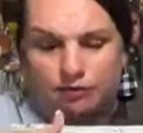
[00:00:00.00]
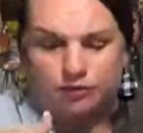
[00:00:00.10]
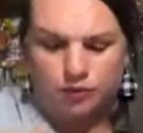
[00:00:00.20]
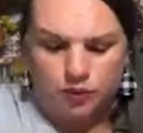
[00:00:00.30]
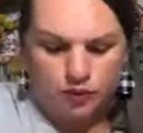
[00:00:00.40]
I
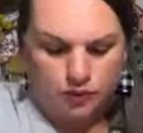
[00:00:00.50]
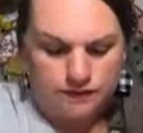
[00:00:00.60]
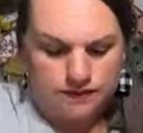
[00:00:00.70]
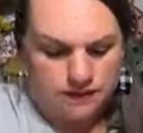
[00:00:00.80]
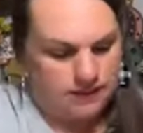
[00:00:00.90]

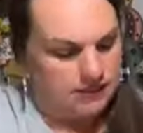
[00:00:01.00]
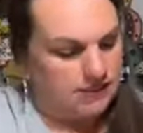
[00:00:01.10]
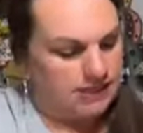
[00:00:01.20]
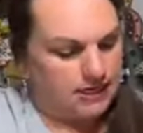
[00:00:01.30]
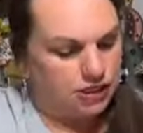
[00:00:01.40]
removed
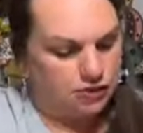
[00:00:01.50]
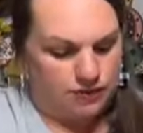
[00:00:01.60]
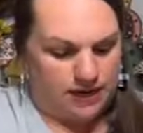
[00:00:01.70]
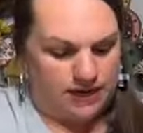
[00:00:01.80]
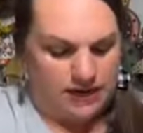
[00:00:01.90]
this section
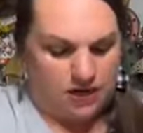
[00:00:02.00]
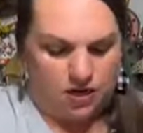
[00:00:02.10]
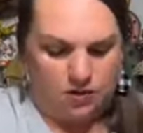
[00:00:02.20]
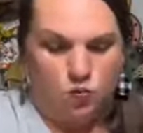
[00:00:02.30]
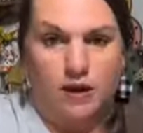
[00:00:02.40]
right
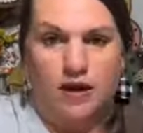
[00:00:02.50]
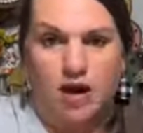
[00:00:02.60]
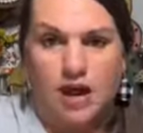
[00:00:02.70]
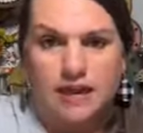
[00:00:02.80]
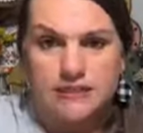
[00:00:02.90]
here
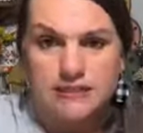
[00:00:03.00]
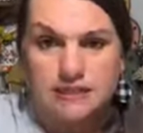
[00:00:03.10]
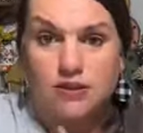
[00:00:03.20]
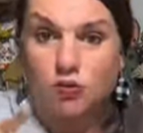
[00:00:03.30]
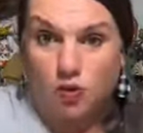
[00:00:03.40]
where I
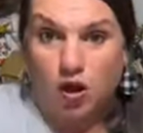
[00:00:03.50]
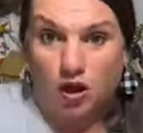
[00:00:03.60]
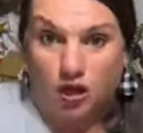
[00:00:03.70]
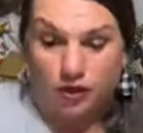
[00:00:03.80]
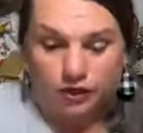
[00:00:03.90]
did the
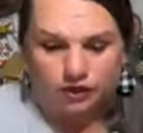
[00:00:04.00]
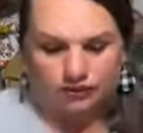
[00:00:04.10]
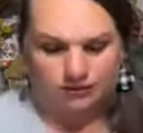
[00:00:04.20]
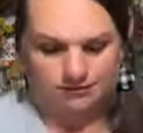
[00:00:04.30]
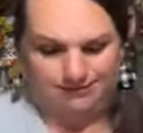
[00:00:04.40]
wrong color.
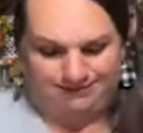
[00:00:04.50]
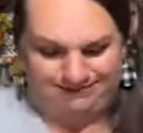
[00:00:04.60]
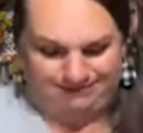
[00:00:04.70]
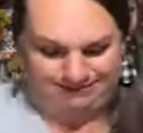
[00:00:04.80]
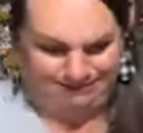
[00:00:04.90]

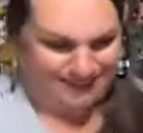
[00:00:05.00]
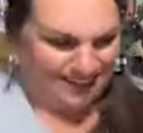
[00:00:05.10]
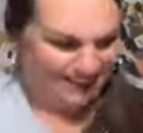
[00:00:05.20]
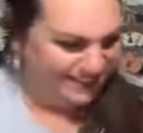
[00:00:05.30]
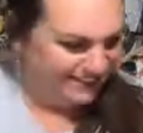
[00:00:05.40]

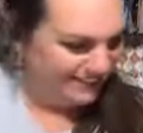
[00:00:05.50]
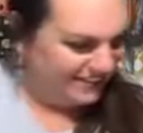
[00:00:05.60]
Okay.